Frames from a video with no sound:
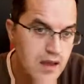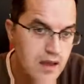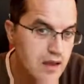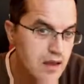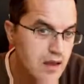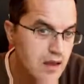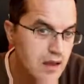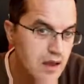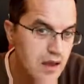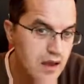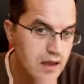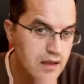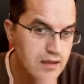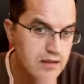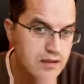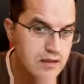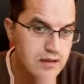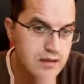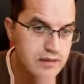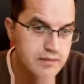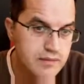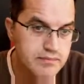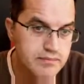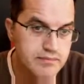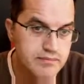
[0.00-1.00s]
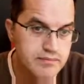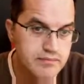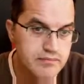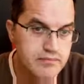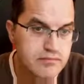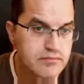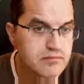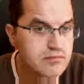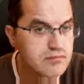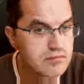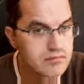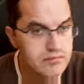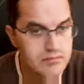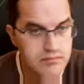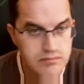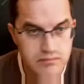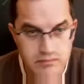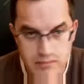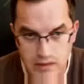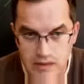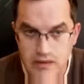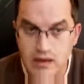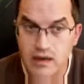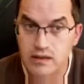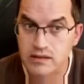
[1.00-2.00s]
and
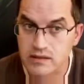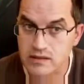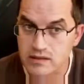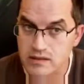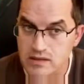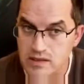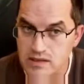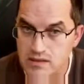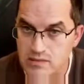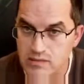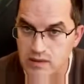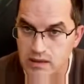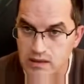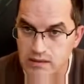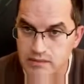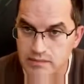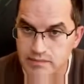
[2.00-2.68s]
many others as well.